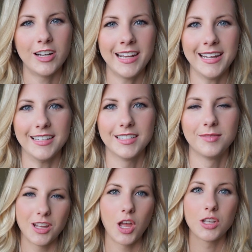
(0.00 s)
hand.
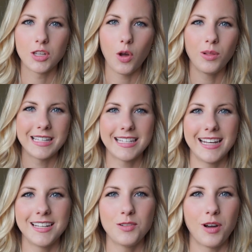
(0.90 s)
So let's
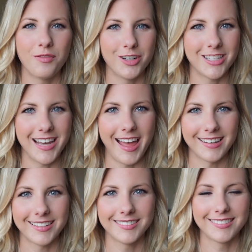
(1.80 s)
get into our first snack.